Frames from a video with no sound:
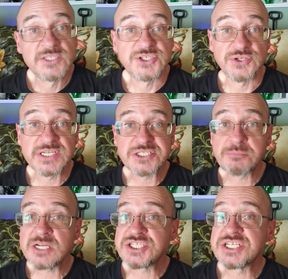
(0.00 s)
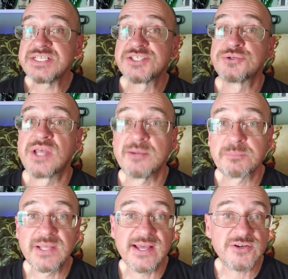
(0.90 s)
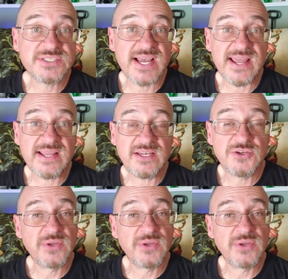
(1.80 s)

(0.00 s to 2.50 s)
Turkish munchies, you kept me entertained.